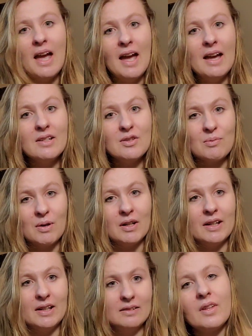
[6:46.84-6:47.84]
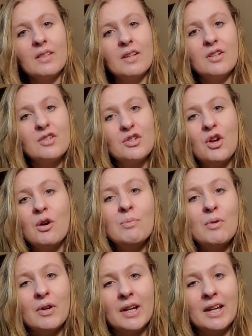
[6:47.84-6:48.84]
and it's working. There's no
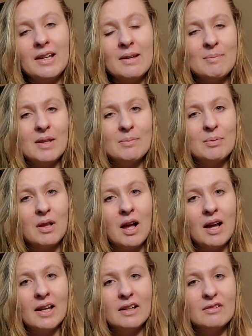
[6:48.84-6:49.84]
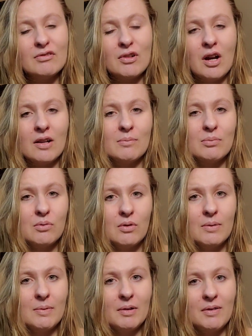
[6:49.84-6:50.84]
point in me applying for
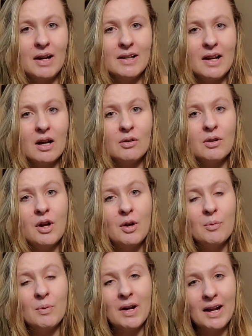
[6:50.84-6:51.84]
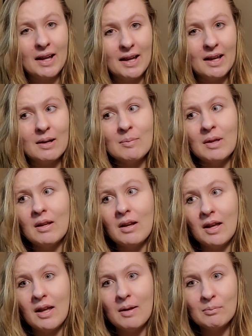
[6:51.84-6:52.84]
unemployment right now when I am
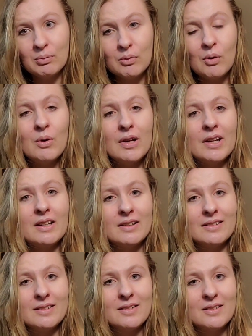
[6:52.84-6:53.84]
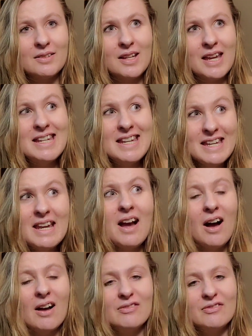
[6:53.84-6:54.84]
employed
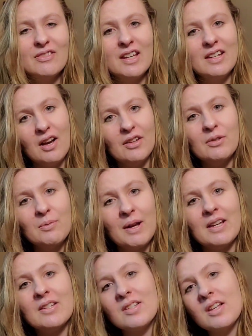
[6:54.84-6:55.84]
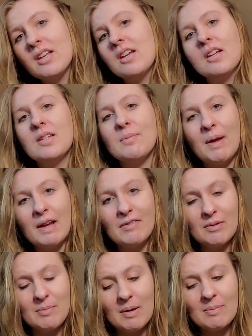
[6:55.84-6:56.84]
enough in other ways to pay
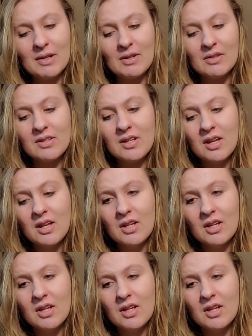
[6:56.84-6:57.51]
for my bills.